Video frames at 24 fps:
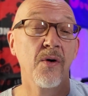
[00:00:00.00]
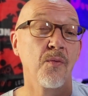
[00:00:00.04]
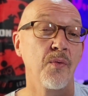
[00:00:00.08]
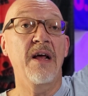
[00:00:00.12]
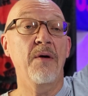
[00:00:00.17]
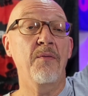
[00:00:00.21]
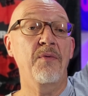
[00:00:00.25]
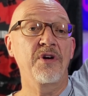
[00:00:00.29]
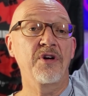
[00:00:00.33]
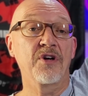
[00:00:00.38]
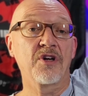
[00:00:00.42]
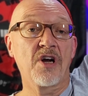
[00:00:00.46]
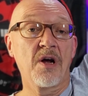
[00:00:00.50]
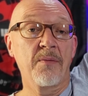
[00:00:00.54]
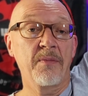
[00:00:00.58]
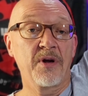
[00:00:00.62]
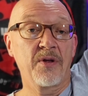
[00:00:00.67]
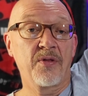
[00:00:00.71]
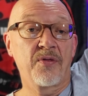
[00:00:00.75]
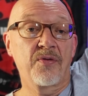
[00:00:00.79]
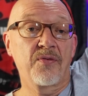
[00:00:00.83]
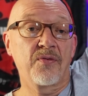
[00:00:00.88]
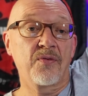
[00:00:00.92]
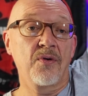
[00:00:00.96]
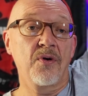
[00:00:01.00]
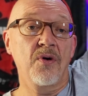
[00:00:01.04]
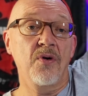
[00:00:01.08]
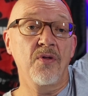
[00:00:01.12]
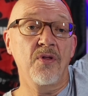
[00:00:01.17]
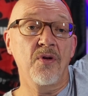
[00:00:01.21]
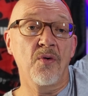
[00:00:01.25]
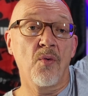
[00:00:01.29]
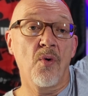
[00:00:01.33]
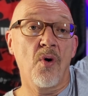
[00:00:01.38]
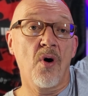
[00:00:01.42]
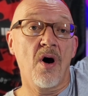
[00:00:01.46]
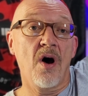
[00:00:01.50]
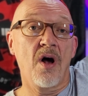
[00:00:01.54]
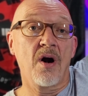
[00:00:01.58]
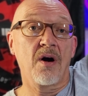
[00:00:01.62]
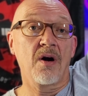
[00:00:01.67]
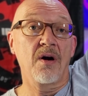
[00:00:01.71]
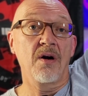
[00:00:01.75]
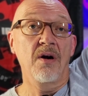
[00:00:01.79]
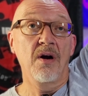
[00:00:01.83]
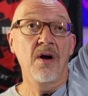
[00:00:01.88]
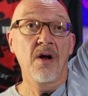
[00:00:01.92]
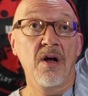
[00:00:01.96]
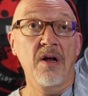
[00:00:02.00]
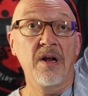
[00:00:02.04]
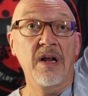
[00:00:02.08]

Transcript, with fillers: Then when you're coming through the water,